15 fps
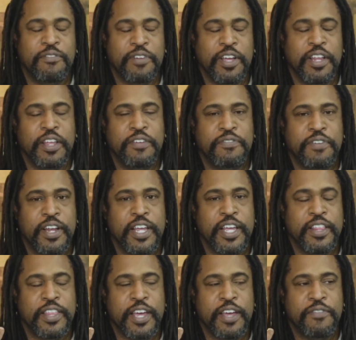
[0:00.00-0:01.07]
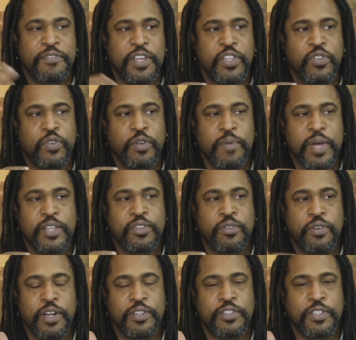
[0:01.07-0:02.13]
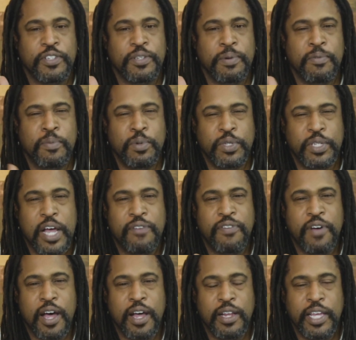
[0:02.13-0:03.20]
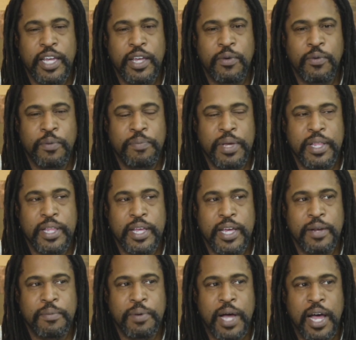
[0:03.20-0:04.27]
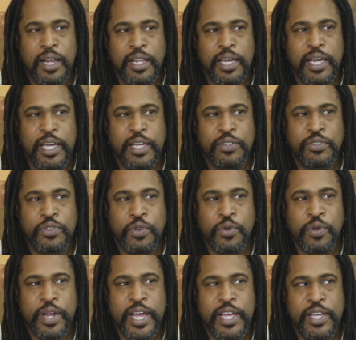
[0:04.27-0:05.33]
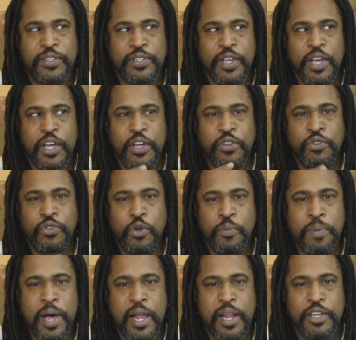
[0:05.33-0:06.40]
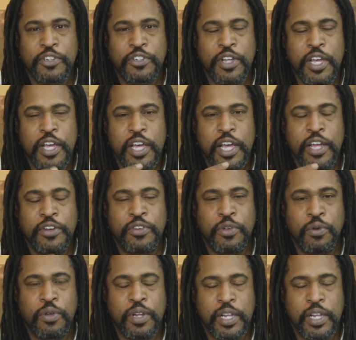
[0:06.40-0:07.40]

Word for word: really funny that Vince McMahon's criticism of Mustafa Ali would be that Ali is too nice, too polished, and too